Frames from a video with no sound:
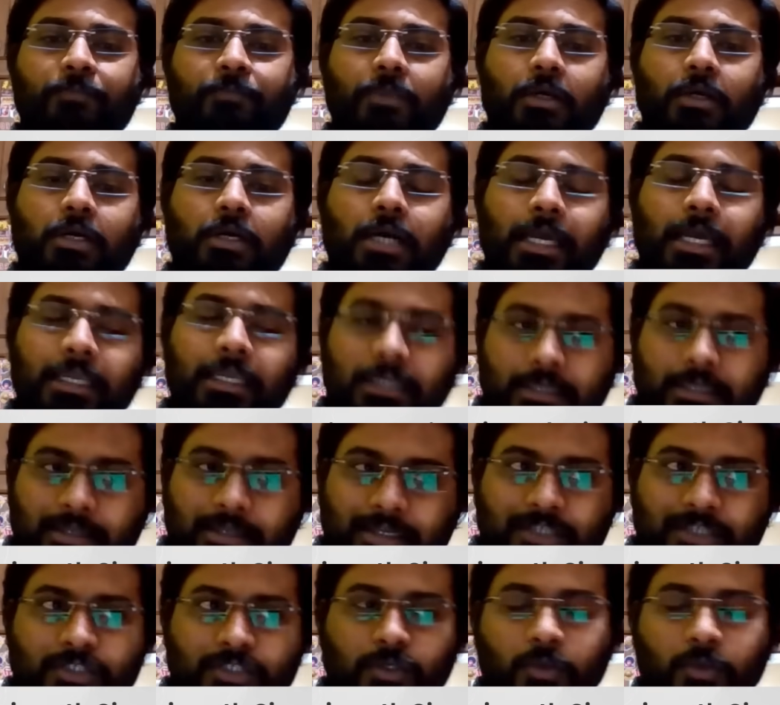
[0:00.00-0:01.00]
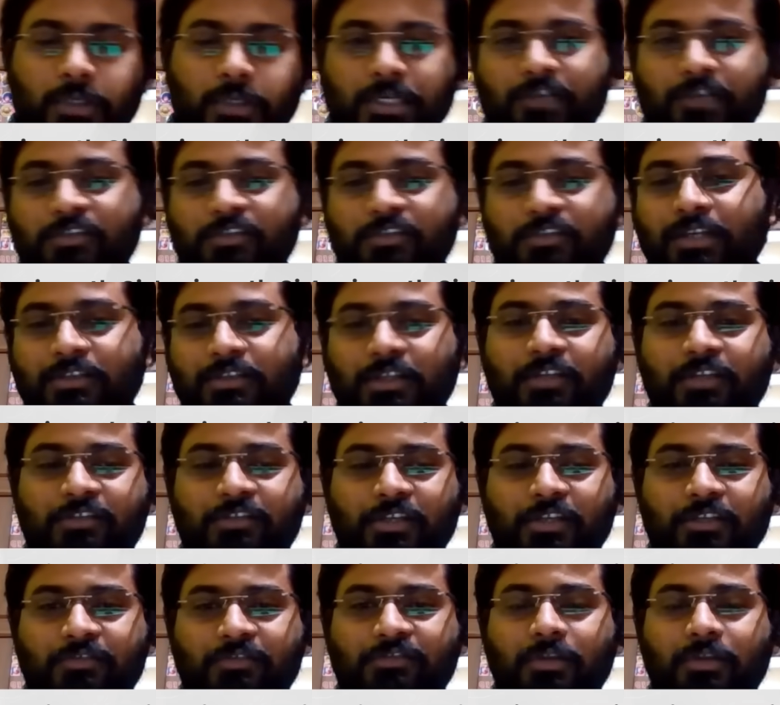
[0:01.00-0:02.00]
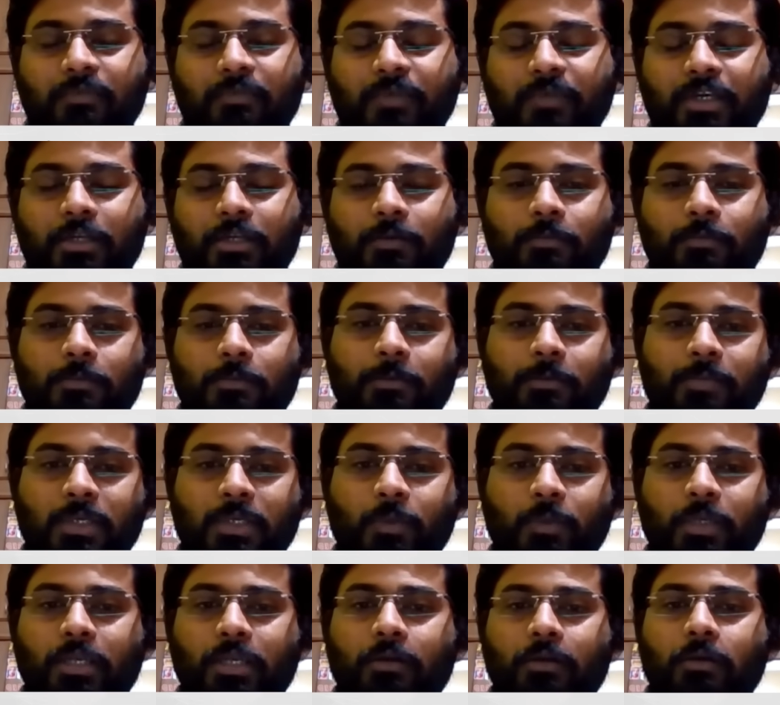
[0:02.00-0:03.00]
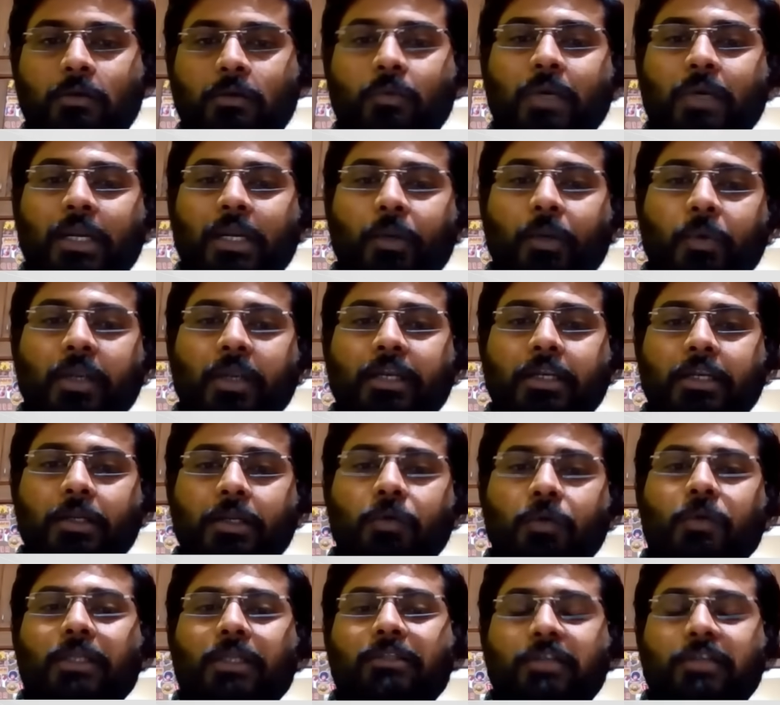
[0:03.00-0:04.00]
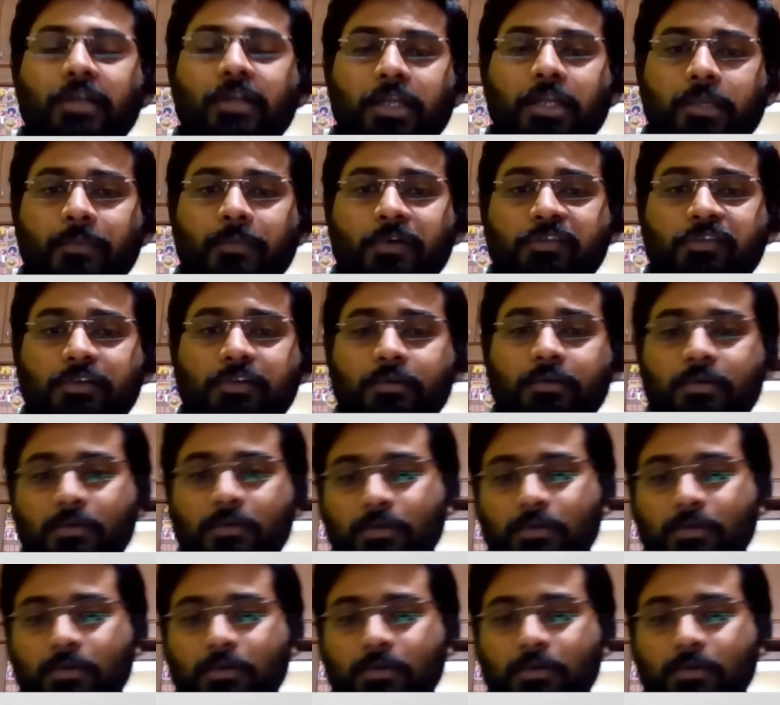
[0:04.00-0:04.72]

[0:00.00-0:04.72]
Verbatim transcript: the hike ratio, it, it, it, it's somewhere between 120 to 130 percent.